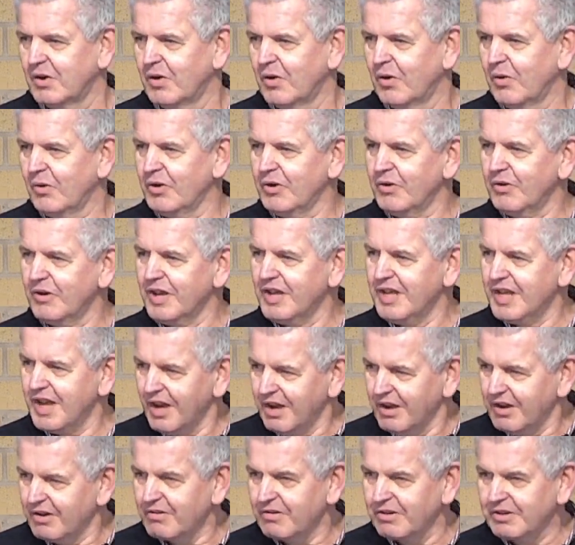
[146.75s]
Or you're a
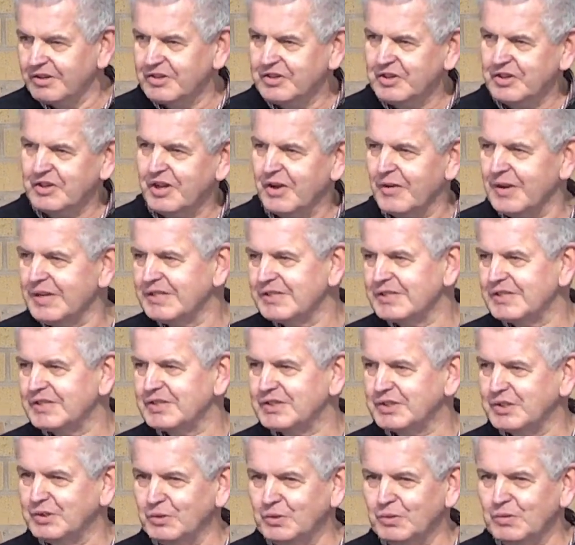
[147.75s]
young Christian going to
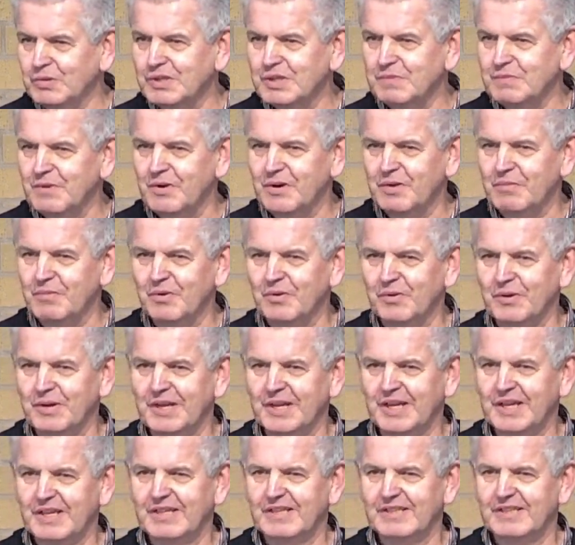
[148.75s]
school tomorrow
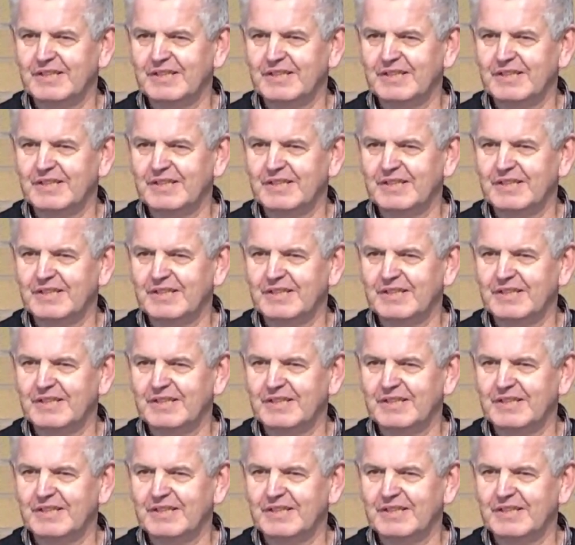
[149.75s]
morning.